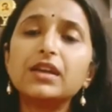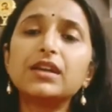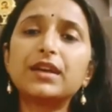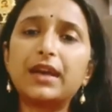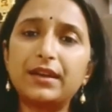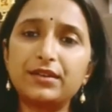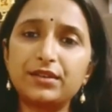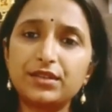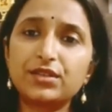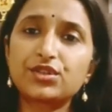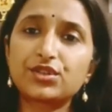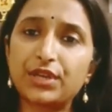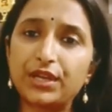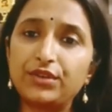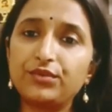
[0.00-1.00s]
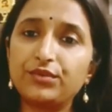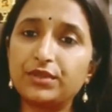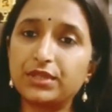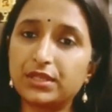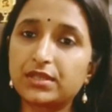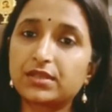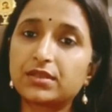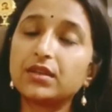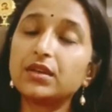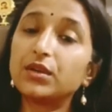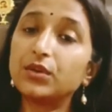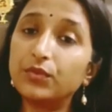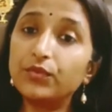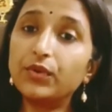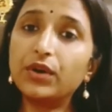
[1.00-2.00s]
and just try to just
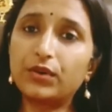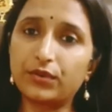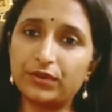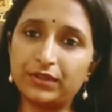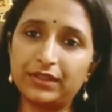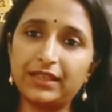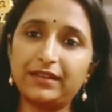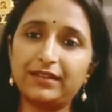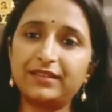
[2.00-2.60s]
work on that.